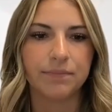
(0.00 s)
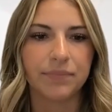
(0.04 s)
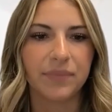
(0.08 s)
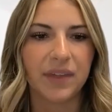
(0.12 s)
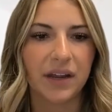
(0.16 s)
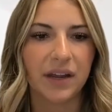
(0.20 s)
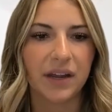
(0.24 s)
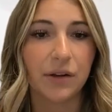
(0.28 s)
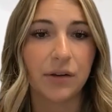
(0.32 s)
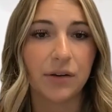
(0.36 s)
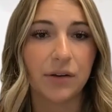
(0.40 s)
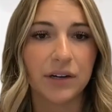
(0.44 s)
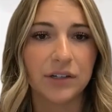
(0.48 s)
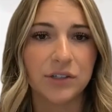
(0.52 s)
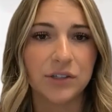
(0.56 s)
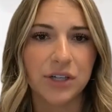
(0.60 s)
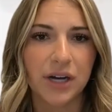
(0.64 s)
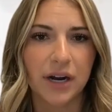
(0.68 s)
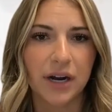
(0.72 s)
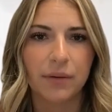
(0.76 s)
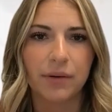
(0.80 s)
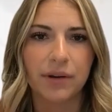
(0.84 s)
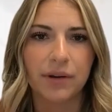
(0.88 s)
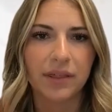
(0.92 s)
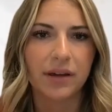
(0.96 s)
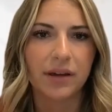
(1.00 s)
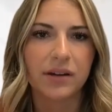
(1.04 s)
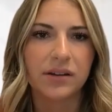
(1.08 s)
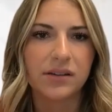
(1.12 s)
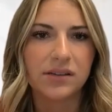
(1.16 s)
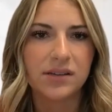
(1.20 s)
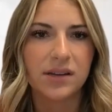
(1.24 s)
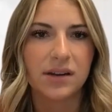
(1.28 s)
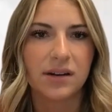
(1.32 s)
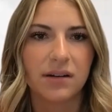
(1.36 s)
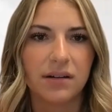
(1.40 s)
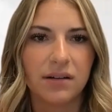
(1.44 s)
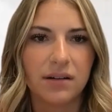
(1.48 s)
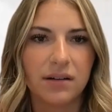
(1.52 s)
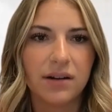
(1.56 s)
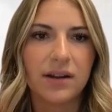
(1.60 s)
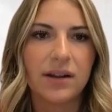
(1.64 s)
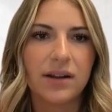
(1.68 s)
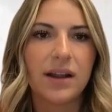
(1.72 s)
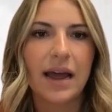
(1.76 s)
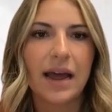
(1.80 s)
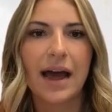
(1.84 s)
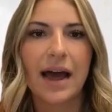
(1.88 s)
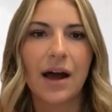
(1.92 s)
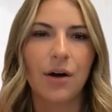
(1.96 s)
that you can share with us and
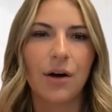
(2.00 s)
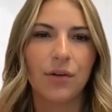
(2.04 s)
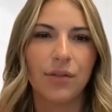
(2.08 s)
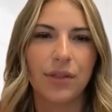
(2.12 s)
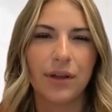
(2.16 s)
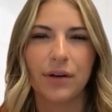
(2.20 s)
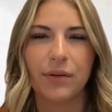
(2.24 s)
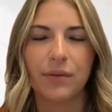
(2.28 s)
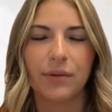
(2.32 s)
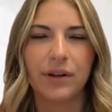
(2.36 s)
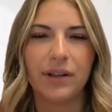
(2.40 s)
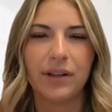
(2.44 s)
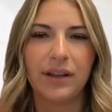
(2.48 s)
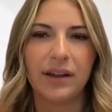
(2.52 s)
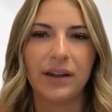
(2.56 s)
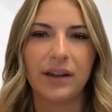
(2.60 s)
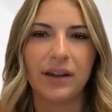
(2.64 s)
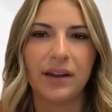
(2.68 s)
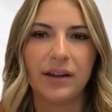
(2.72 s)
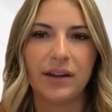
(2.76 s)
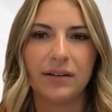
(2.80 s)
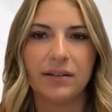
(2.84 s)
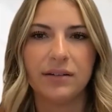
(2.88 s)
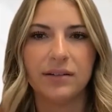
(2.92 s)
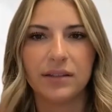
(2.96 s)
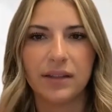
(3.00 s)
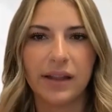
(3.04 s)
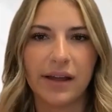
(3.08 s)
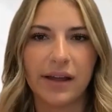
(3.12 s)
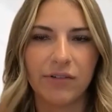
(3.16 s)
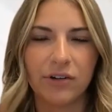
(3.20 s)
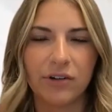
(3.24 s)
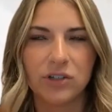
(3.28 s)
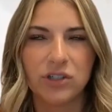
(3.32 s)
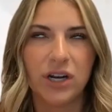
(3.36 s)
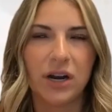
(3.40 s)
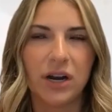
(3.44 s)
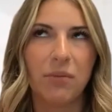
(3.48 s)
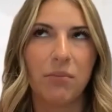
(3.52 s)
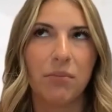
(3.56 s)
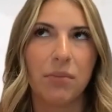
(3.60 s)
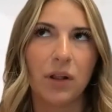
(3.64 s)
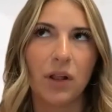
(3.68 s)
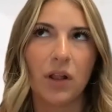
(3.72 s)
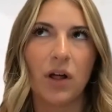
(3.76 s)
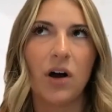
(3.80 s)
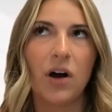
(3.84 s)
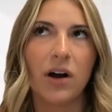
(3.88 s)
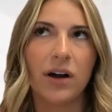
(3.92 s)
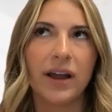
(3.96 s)
how they're really leveraging
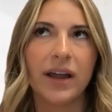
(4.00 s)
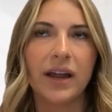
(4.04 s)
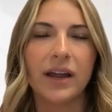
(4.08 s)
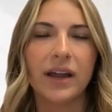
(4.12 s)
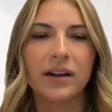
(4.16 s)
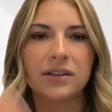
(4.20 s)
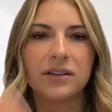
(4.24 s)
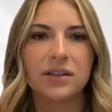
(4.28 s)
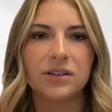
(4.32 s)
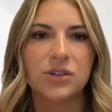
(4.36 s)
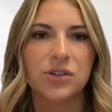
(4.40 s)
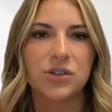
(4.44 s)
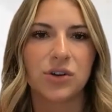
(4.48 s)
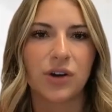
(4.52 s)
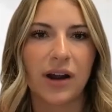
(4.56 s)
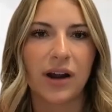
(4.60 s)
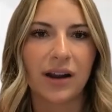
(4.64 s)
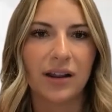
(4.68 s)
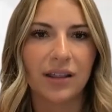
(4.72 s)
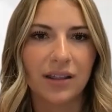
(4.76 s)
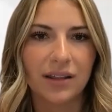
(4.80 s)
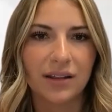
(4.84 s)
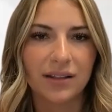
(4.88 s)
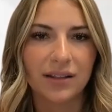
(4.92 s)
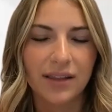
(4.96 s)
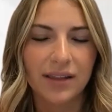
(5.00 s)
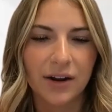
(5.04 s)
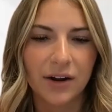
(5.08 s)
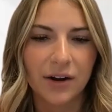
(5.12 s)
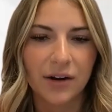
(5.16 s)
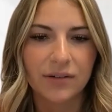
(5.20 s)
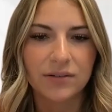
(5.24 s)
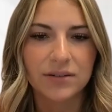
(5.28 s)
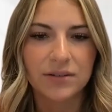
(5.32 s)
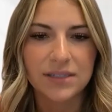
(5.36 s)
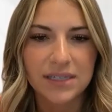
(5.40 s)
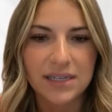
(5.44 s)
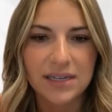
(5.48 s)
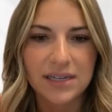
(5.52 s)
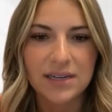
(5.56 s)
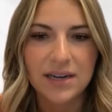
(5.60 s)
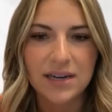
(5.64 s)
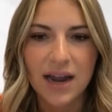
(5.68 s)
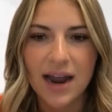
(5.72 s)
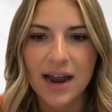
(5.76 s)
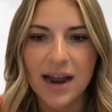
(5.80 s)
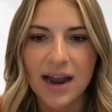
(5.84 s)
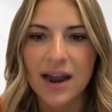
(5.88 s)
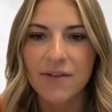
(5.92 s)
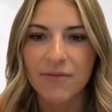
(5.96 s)
belonging to strengthen their
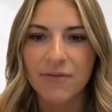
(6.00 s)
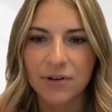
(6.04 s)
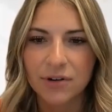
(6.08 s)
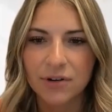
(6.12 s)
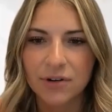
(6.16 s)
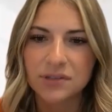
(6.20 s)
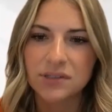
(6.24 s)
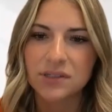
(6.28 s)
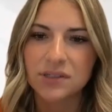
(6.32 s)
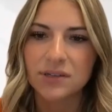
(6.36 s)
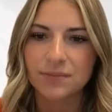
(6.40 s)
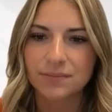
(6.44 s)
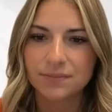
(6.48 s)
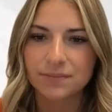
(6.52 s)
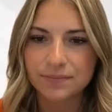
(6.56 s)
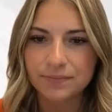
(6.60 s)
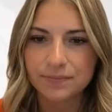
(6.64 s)
DEI efforts?